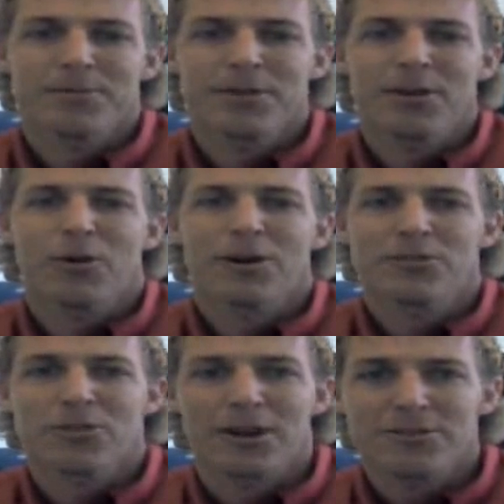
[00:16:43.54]

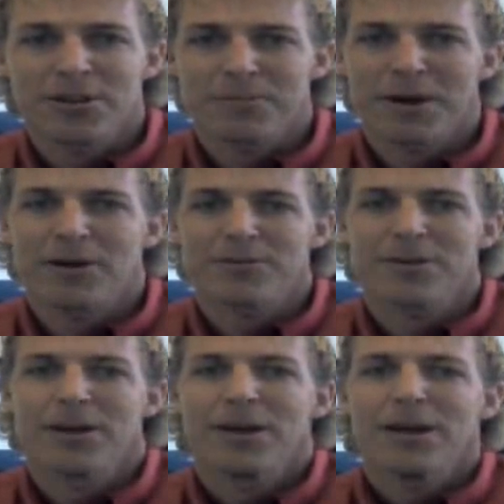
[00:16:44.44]
sequestration amount
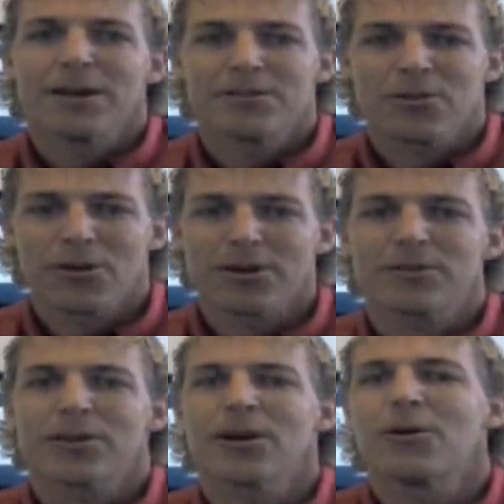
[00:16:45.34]
is going
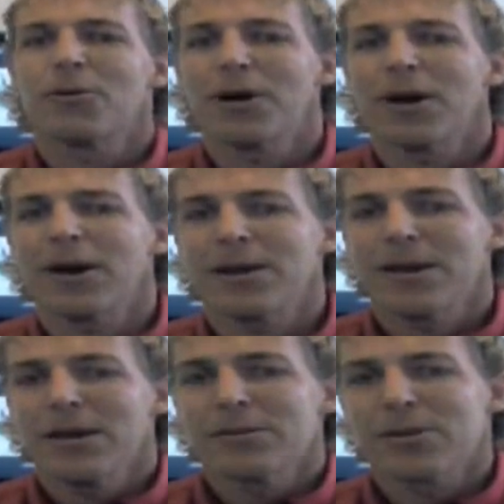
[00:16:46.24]
to go away.
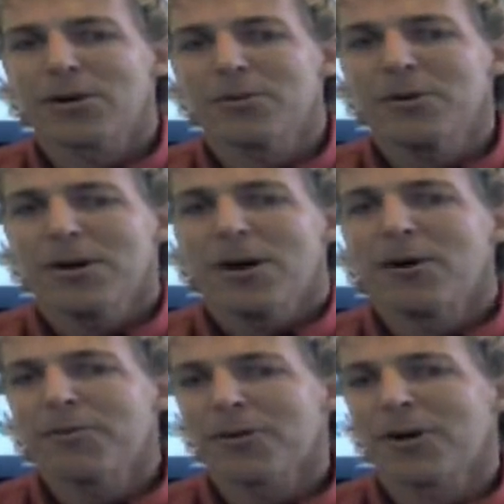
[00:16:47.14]
So
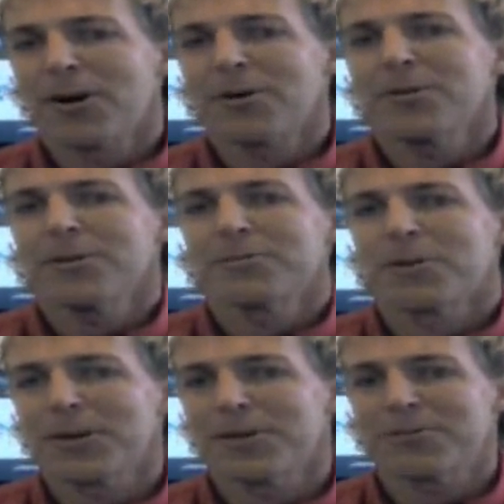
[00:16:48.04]
overall,
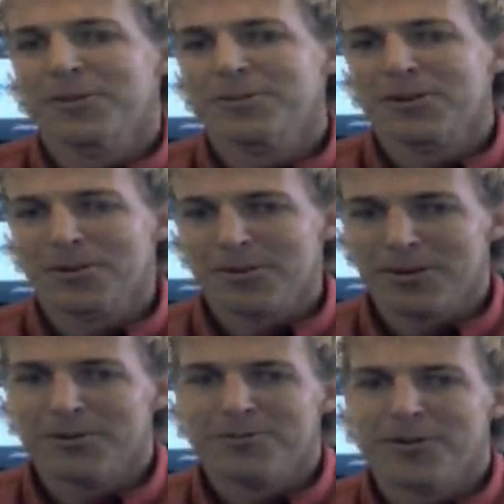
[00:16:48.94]
really the fiscal
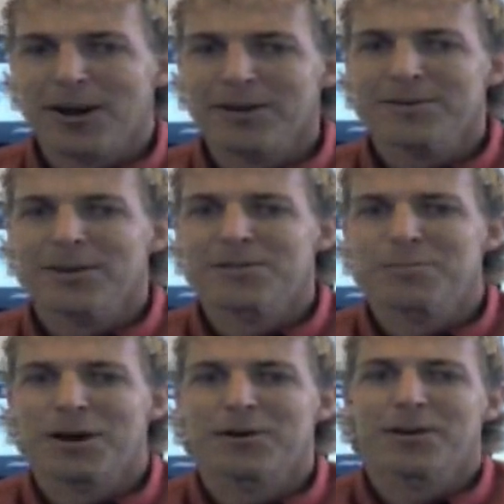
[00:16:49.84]
cliff fight is
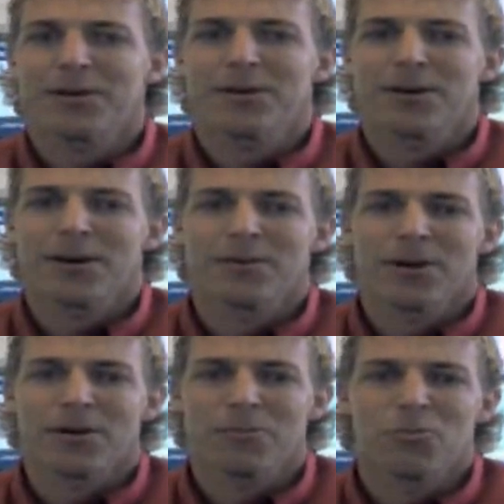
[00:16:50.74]
about
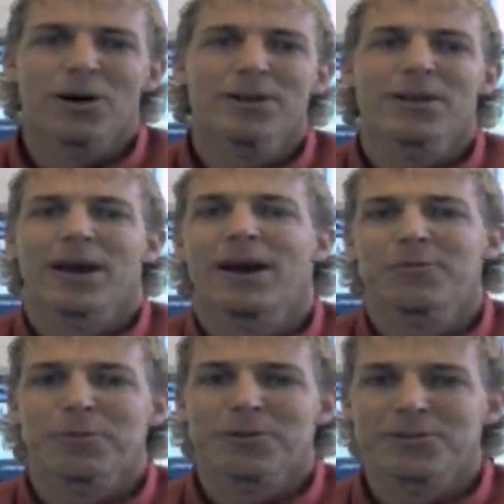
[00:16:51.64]
a
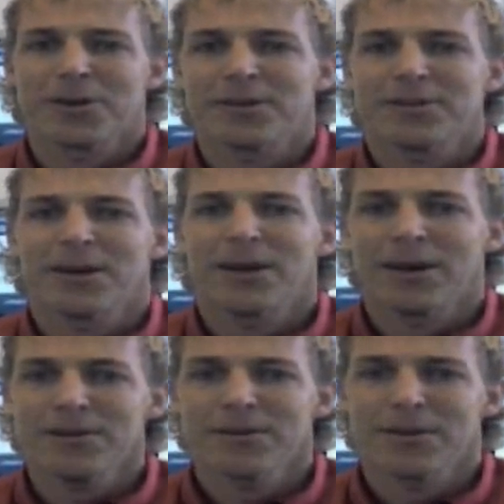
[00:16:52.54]
1.5% hit.